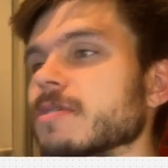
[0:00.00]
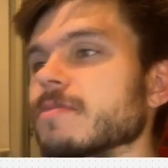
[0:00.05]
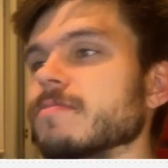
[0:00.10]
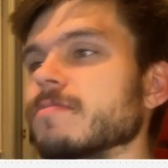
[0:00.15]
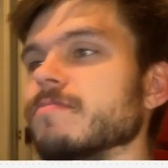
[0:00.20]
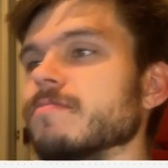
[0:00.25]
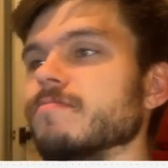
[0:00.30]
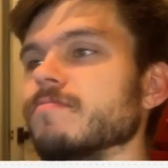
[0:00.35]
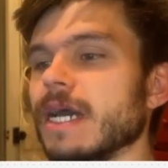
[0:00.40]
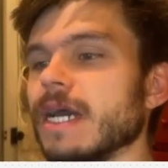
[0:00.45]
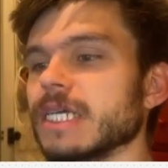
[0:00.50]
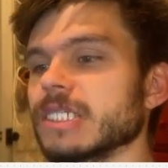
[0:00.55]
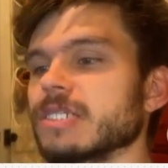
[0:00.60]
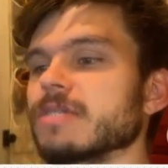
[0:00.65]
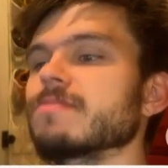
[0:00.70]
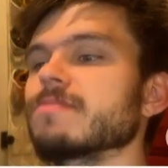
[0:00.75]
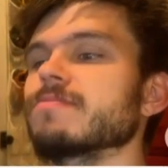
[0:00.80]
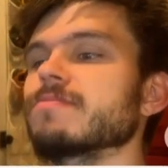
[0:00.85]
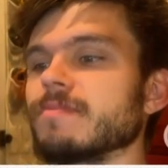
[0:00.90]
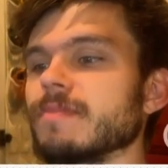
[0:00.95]

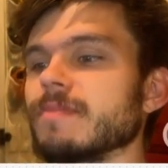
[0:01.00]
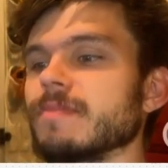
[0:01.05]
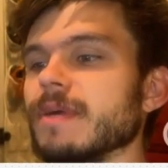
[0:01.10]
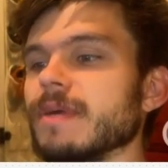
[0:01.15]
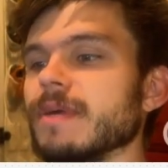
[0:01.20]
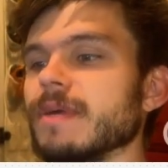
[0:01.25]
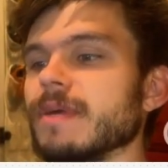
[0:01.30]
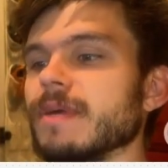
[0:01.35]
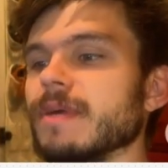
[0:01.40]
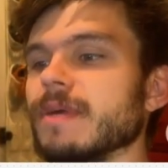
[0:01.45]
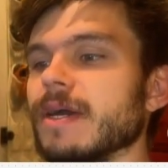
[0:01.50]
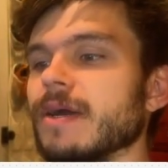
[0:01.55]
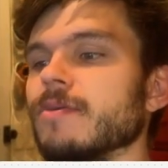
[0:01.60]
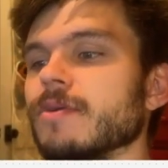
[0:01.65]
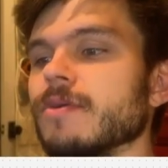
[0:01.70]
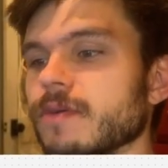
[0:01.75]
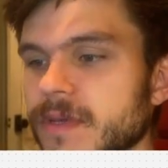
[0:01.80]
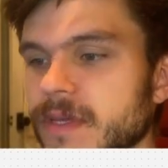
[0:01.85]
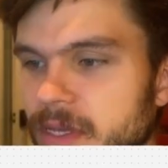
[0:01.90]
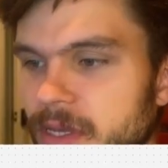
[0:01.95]
massive amount of
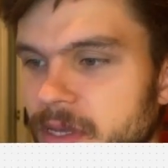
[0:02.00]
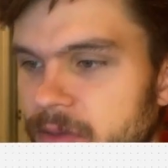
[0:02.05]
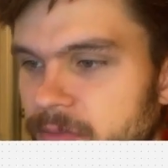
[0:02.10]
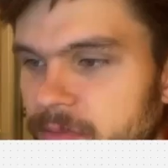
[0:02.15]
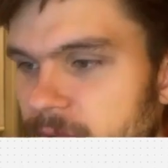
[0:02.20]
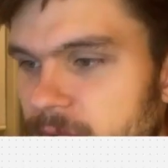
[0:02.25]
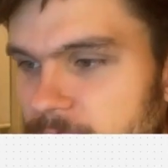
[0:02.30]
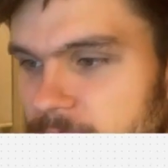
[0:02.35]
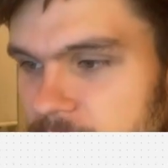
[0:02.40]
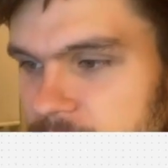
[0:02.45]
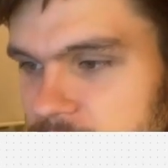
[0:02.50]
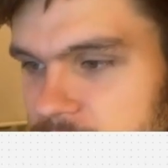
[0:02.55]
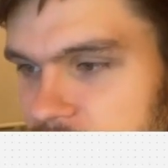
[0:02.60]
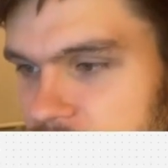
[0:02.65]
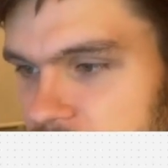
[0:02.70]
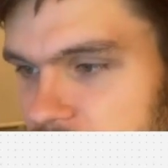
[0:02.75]
information.